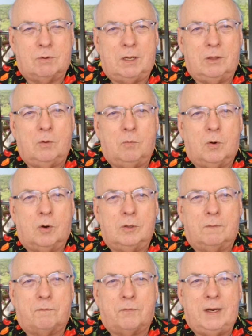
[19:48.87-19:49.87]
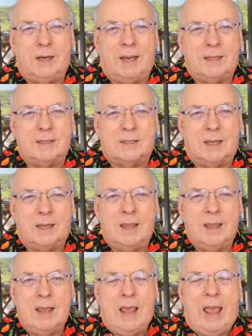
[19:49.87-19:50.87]
The world of freelancing
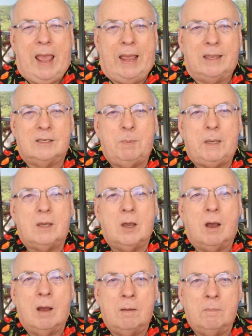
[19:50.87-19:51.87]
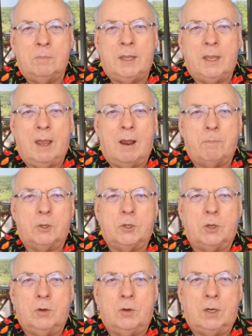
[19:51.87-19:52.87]
has become the
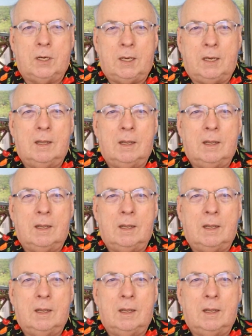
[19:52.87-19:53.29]
opportunity